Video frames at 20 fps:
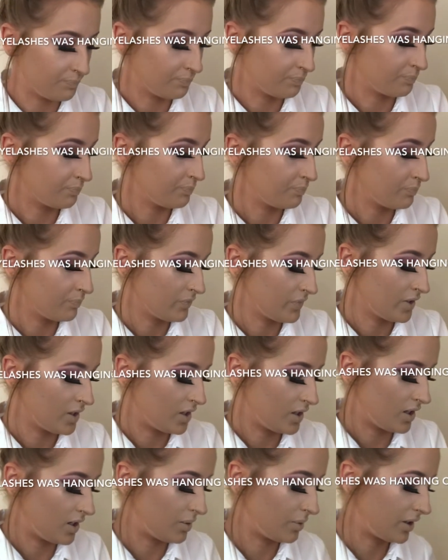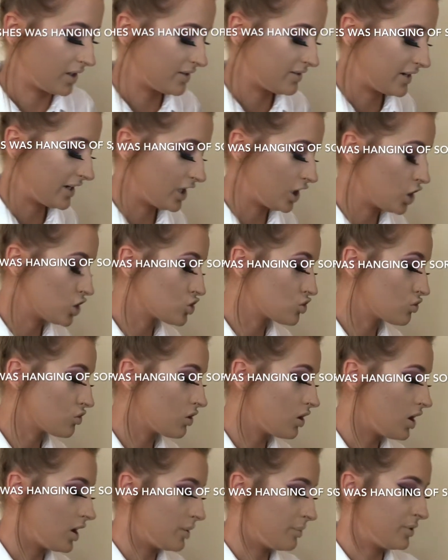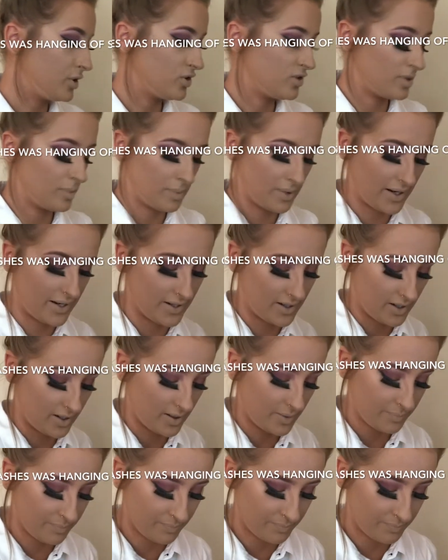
And I'm going to take a dry beauty blender